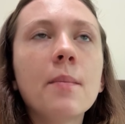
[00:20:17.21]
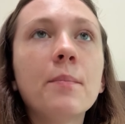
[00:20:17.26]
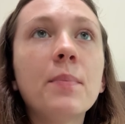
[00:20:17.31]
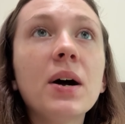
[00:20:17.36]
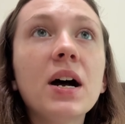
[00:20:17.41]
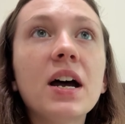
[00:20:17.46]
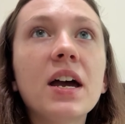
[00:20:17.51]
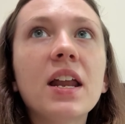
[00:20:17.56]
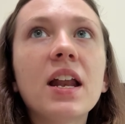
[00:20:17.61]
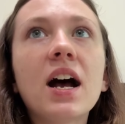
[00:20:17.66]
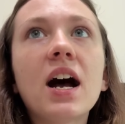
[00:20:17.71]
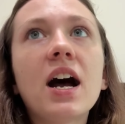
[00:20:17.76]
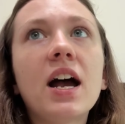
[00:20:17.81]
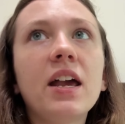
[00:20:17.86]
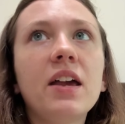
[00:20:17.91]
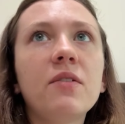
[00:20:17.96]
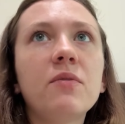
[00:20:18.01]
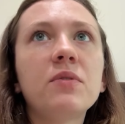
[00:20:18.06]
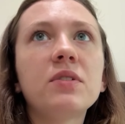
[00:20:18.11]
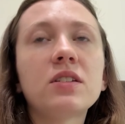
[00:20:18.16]
But
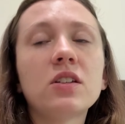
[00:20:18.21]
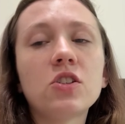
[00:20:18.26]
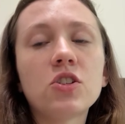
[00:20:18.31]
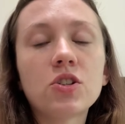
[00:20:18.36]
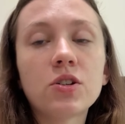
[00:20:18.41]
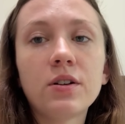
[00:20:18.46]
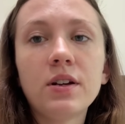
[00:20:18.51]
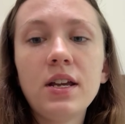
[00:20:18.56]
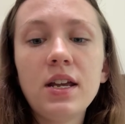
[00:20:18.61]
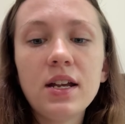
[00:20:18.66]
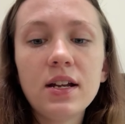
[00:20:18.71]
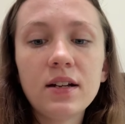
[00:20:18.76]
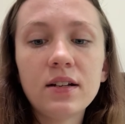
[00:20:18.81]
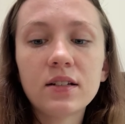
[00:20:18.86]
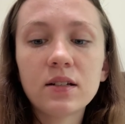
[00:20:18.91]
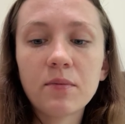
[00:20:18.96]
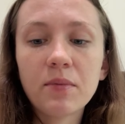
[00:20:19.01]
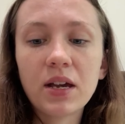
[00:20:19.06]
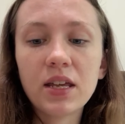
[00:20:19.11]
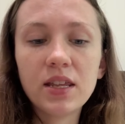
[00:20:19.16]
I was
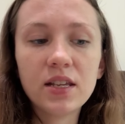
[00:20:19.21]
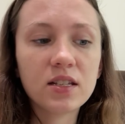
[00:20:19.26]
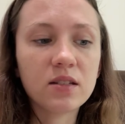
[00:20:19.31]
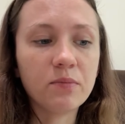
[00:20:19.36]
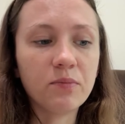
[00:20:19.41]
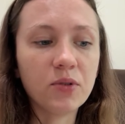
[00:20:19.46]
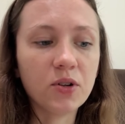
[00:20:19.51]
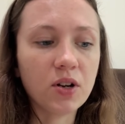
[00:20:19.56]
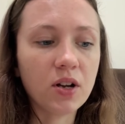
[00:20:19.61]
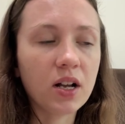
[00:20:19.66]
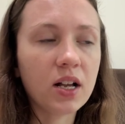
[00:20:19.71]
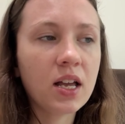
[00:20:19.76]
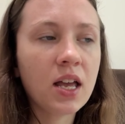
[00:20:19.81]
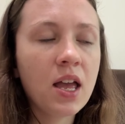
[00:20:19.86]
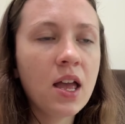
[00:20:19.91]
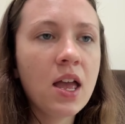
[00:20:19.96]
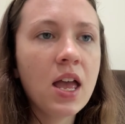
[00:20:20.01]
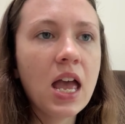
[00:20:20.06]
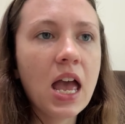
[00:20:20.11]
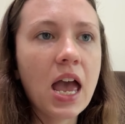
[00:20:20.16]
intrigued by this book,
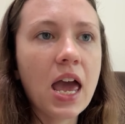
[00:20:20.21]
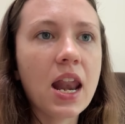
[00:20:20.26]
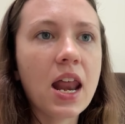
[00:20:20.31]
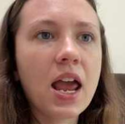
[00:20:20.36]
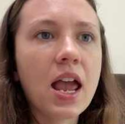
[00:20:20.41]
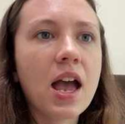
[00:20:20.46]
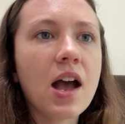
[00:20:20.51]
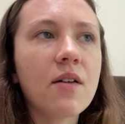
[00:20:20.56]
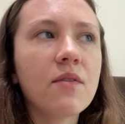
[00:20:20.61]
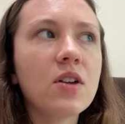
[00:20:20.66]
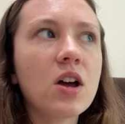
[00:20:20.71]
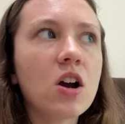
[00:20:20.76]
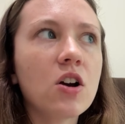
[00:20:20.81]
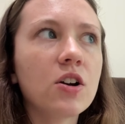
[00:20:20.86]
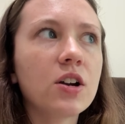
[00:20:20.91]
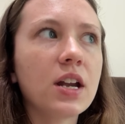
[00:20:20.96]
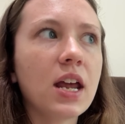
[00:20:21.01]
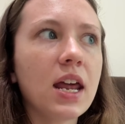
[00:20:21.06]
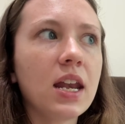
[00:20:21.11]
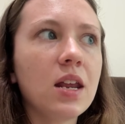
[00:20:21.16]
and I have not
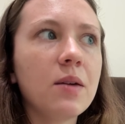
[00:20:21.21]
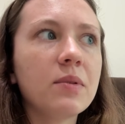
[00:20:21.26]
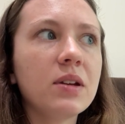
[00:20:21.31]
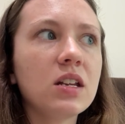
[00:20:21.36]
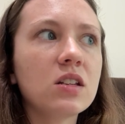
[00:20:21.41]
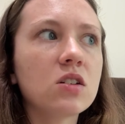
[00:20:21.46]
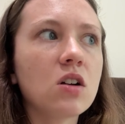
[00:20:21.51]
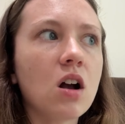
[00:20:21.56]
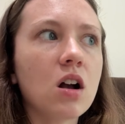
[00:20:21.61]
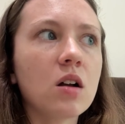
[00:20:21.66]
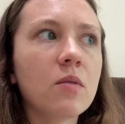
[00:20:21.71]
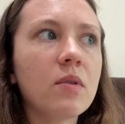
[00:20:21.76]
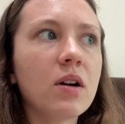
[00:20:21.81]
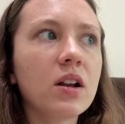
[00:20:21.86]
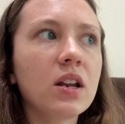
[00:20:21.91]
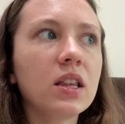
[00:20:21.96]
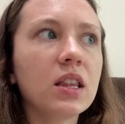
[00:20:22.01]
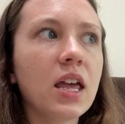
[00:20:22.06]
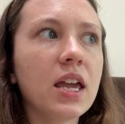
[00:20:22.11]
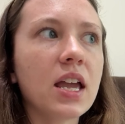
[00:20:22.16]
heard anybody talk about
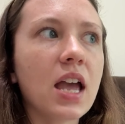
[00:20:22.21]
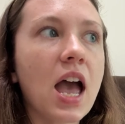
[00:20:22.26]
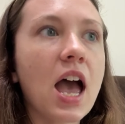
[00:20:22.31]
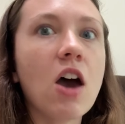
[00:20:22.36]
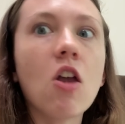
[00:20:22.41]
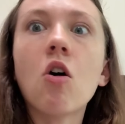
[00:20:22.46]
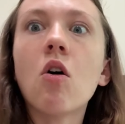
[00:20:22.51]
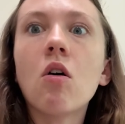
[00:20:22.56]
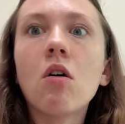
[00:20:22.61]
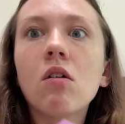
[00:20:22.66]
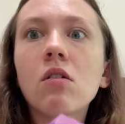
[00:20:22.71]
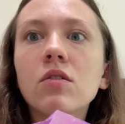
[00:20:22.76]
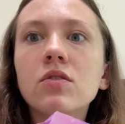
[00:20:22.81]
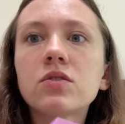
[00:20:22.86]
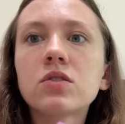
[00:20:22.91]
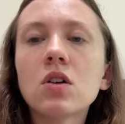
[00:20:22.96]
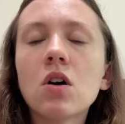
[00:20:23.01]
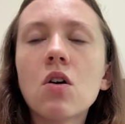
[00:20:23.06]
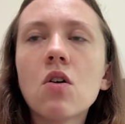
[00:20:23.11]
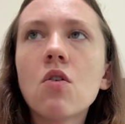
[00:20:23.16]
it like at all.
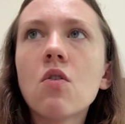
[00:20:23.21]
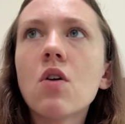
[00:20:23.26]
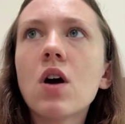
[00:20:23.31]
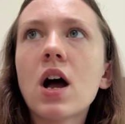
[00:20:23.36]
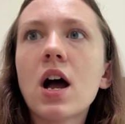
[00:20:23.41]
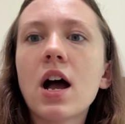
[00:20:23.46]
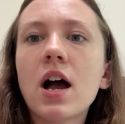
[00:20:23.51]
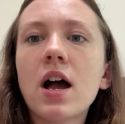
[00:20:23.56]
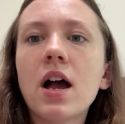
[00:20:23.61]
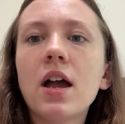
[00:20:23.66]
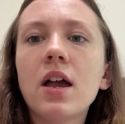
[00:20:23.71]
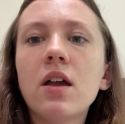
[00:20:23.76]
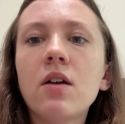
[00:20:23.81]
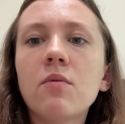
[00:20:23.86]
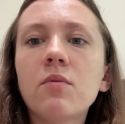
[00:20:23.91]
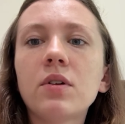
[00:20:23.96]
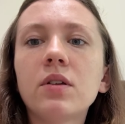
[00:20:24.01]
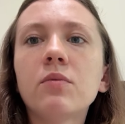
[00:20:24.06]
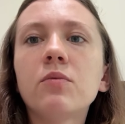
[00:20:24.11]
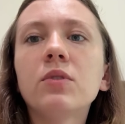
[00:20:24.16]
So I
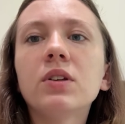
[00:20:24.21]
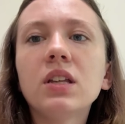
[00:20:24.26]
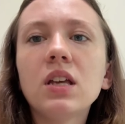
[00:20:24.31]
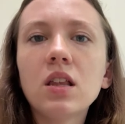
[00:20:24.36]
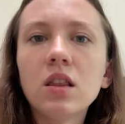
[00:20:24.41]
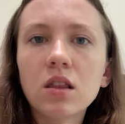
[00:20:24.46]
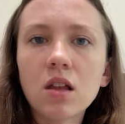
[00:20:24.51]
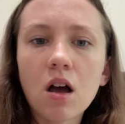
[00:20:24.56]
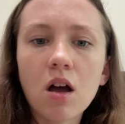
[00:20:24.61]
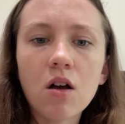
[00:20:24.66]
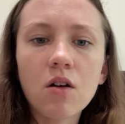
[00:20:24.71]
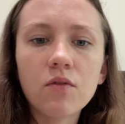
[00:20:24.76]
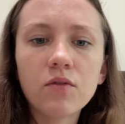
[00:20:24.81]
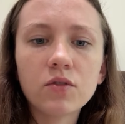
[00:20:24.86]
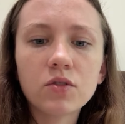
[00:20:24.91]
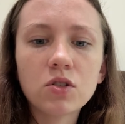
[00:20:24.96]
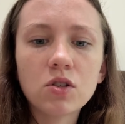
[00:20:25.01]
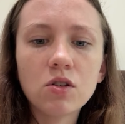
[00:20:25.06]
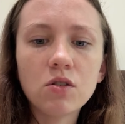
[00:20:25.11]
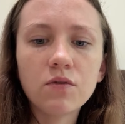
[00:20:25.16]
would really
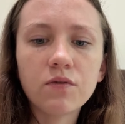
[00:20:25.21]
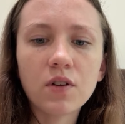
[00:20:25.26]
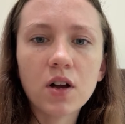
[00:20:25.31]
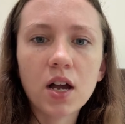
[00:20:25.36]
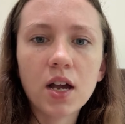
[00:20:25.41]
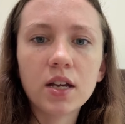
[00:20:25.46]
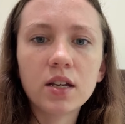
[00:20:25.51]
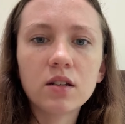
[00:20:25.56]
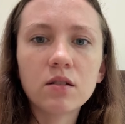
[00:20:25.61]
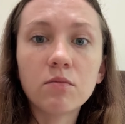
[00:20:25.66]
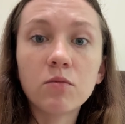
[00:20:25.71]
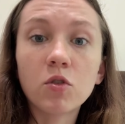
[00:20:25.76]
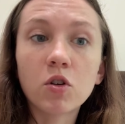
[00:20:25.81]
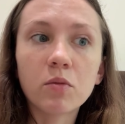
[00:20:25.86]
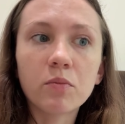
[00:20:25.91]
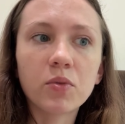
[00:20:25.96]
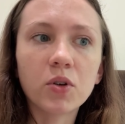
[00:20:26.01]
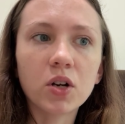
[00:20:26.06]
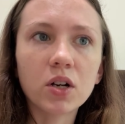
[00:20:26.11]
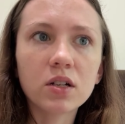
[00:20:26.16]
love to find more
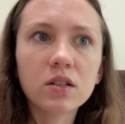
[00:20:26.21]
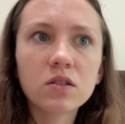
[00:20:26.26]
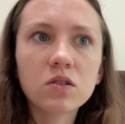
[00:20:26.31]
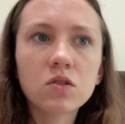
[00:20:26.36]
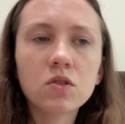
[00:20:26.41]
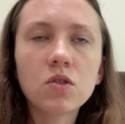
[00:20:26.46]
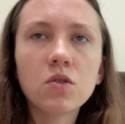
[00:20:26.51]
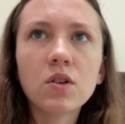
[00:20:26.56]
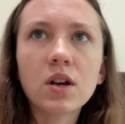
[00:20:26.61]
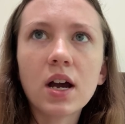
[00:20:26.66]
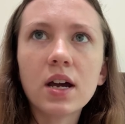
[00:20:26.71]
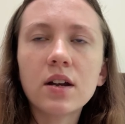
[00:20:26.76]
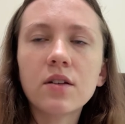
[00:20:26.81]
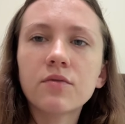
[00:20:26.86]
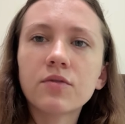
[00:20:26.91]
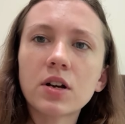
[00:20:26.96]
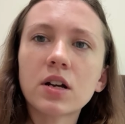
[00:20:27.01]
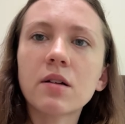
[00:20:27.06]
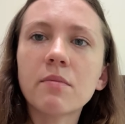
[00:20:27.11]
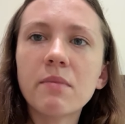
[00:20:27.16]
books to kind
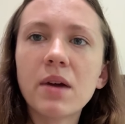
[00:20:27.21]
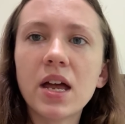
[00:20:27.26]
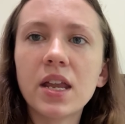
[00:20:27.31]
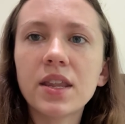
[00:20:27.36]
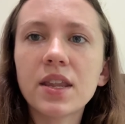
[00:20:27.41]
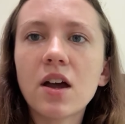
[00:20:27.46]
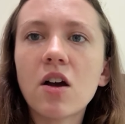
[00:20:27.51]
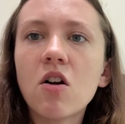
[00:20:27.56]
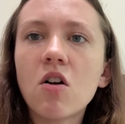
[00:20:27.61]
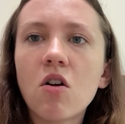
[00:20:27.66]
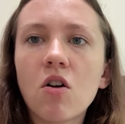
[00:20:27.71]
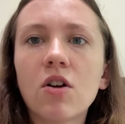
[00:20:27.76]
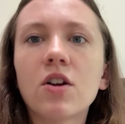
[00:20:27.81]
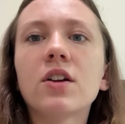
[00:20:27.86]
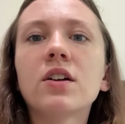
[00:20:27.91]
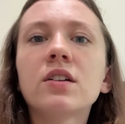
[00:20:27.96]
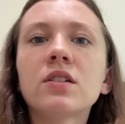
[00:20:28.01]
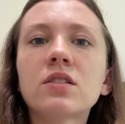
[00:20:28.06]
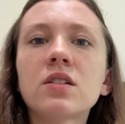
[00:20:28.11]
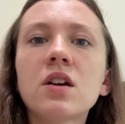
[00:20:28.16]
of recommend that
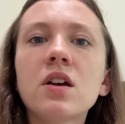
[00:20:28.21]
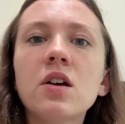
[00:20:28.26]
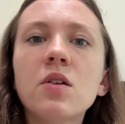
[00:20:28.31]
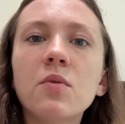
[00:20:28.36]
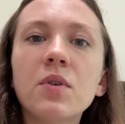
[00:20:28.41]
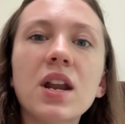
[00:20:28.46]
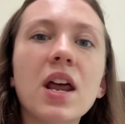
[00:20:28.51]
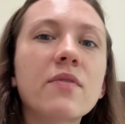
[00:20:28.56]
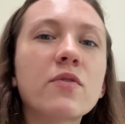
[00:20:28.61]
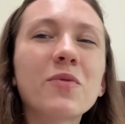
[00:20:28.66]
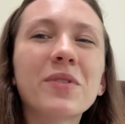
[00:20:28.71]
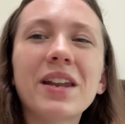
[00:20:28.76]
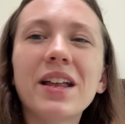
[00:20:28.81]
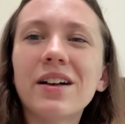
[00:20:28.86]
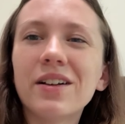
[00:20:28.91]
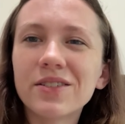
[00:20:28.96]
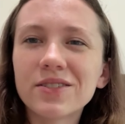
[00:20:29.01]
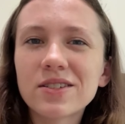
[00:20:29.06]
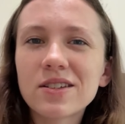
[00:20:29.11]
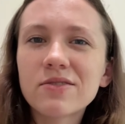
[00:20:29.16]
aren't what everyone
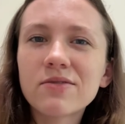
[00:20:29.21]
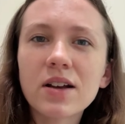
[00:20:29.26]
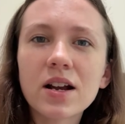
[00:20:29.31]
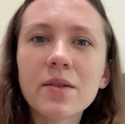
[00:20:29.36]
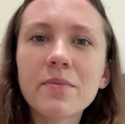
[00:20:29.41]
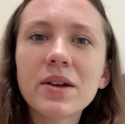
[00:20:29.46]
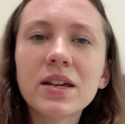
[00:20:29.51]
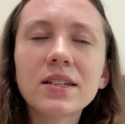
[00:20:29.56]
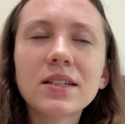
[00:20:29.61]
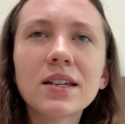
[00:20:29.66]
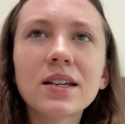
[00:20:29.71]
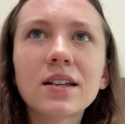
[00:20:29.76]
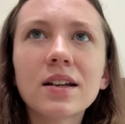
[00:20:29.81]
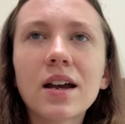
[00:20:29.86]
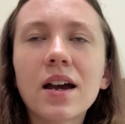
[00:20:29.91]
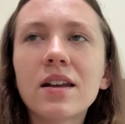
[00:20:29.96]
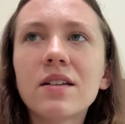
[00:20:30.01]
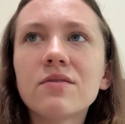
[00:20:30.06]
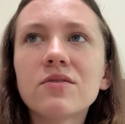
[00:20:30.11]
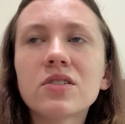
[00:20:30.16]
else is recommending,
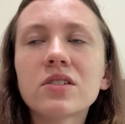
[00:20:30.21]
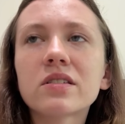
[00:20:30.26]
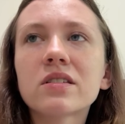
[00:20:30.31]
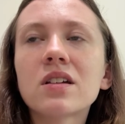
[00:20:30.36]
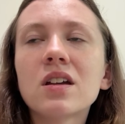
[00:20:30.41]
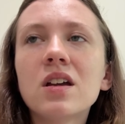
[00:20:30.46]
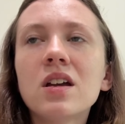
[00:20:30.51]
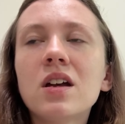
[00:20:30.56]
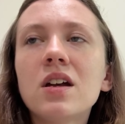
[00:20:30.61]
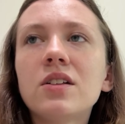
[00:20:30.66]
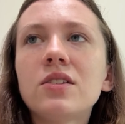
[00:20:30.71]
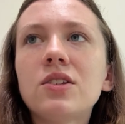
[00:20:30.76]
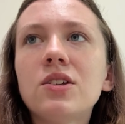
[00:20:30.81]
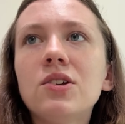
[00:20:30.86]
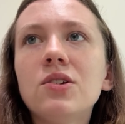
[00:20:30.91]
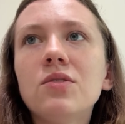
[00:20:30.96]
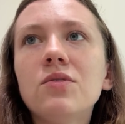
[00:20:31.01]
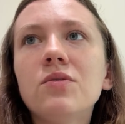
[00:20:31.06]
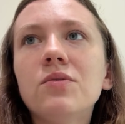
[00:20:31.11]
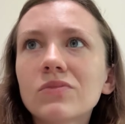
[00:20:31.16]
kind of just
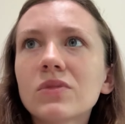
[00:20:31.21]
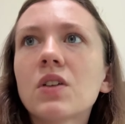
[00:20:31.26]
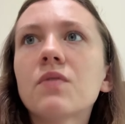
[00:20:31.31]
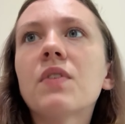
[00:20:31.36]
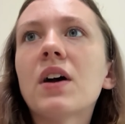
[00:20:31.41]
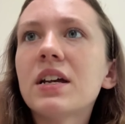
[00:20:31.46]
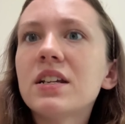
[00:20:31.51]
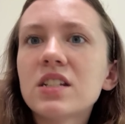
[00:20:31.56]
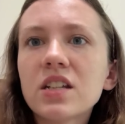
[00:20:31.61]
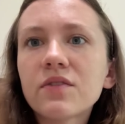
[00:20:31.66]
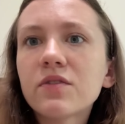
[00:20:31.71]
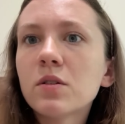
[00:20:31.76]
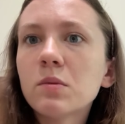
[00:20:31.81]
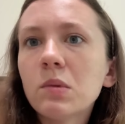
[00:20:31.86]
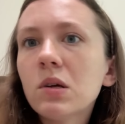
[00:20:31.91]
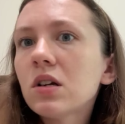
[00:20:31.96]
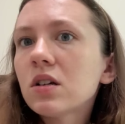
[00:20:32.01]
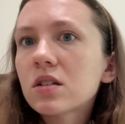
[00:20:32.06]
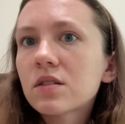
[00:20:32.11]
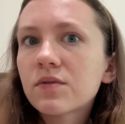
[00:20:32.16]
to find different
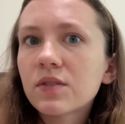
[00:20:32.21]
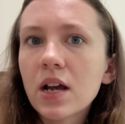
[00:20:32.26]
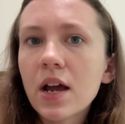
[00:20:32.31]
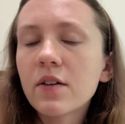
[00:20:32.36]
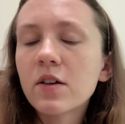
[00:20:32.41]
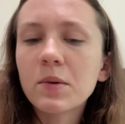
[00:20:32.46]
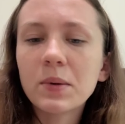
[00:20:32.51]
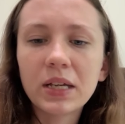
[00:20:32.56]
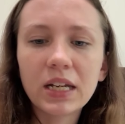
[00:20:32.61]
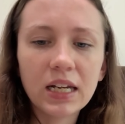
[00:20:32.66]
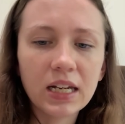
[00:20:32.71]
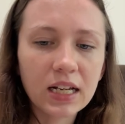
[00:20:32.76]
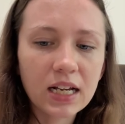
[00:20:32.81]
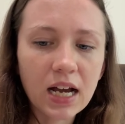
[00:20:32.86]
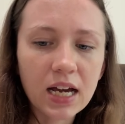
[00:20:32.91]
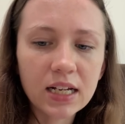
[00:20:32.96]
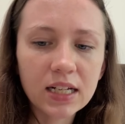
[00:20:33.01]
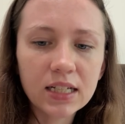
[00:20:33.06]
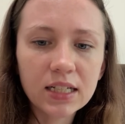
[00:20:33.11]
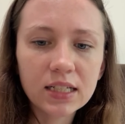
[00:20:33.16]
books for everybody, to
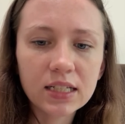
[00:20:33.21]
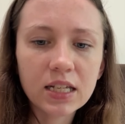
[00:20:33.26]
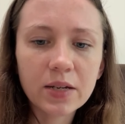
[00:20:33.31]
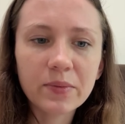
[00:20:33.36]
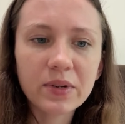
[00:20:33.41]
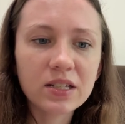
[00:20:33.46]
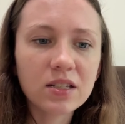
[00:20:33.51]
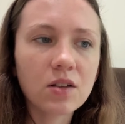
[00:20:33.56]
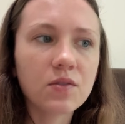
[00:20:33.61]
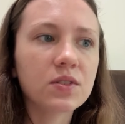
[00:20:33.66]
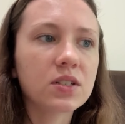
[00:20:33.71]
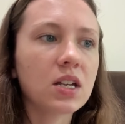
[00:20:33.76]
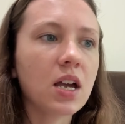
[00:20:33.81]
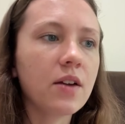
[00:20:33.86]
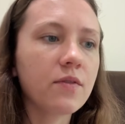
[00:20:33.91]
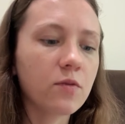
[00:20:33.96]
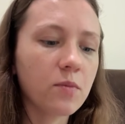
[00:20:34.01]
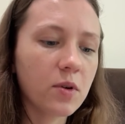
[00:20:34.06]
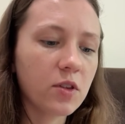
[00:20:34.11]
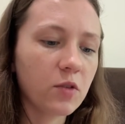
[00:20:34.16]
kind of set myself
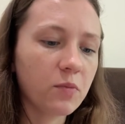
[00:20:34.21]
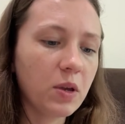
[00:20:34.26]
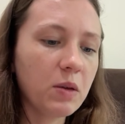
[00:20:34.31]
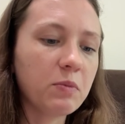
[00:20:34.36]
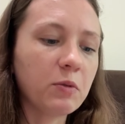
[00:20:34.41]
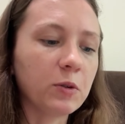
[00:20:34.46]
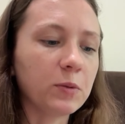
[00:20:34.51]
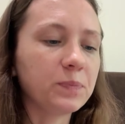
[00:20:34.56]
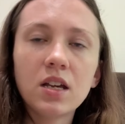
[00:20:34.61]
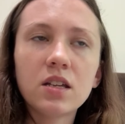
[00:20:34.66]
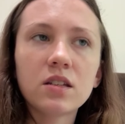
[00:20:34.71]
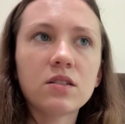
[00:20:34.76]
aside from other people.